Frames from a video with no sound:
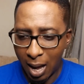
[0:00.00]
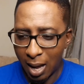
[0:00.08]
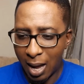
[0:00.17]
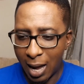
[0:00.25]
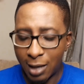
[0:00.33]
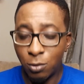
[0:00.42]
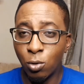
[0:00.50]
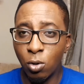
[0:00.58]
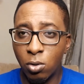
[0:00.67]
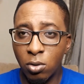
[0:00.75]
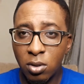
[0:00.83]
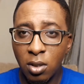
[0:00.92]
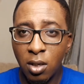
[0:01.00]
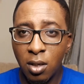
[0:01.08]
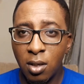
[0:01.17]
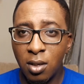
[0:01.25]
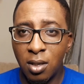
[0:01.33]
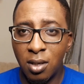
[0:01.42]
I do logos.
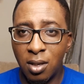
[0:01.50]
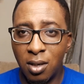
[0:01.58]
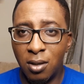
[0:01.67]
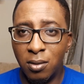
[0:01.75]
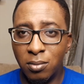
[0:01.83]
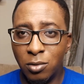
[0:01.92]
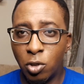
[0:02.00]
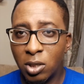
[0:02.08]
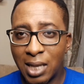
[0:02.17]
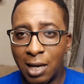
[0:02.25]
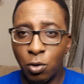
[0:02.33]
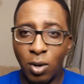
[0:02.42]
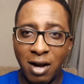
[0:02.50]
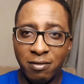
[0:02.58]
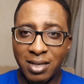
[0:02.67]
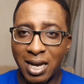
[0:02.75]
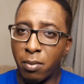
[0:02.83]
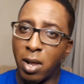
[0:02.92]
Just that I don't have time.